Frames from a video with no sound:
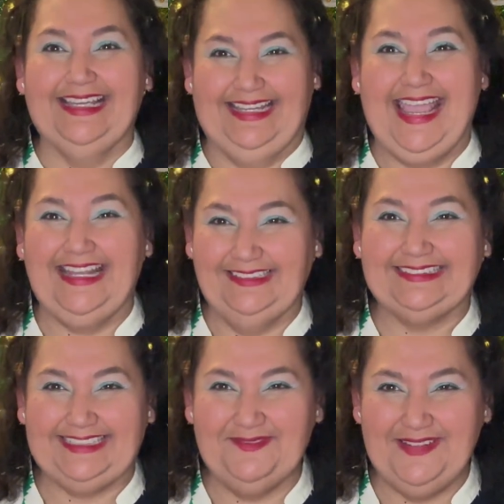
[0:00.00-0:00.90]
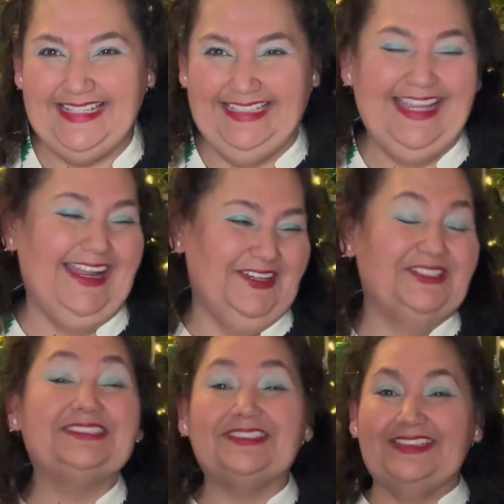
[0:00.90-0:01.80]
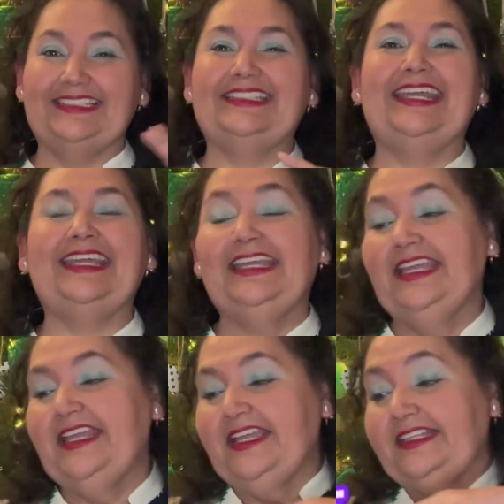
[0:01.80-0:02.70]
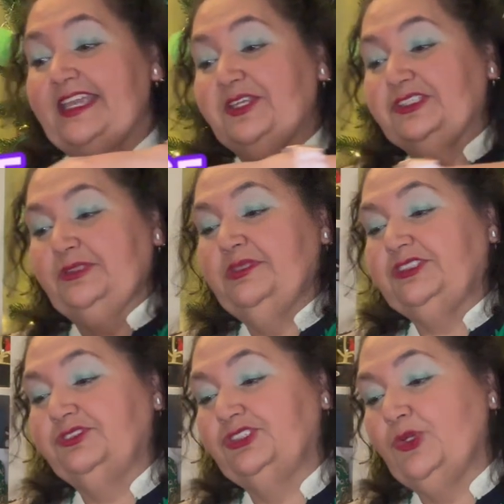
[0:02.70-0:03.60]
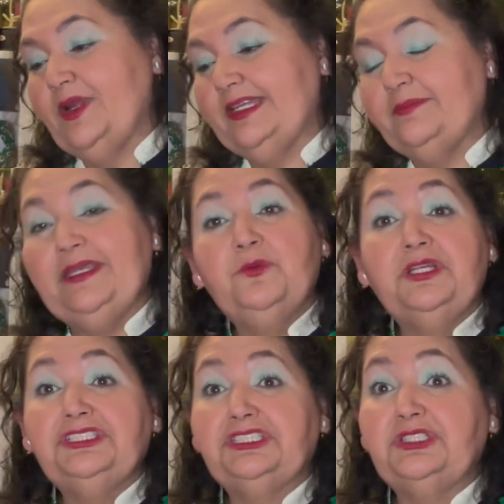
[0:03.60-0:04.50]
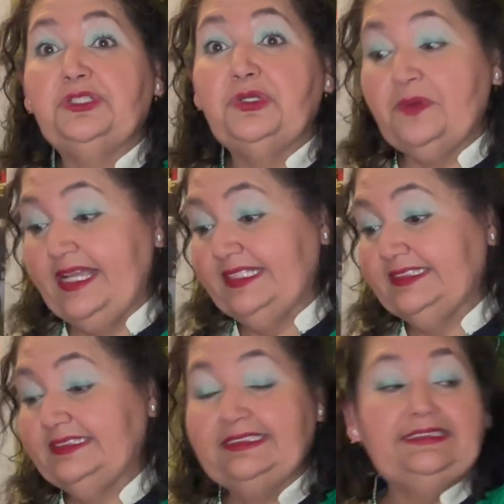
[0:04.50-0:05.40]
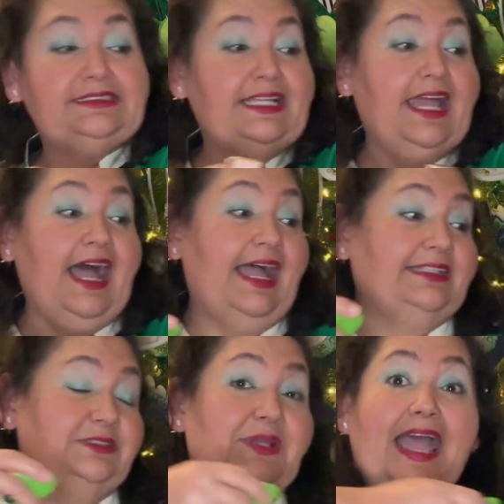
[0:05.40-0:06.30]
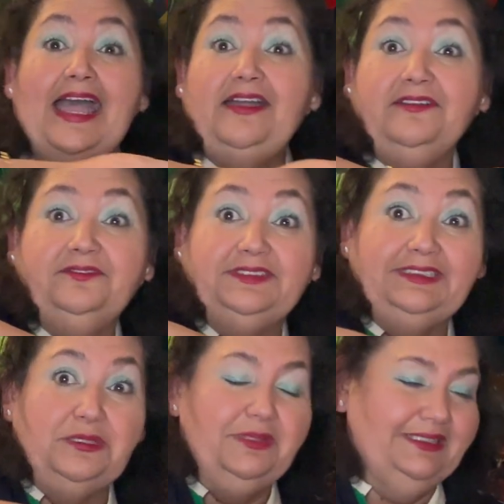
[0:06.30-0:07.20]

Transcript: Can you see me? How are you doing today? Thank you so much for joining me. We're just going to go right into this. I do have some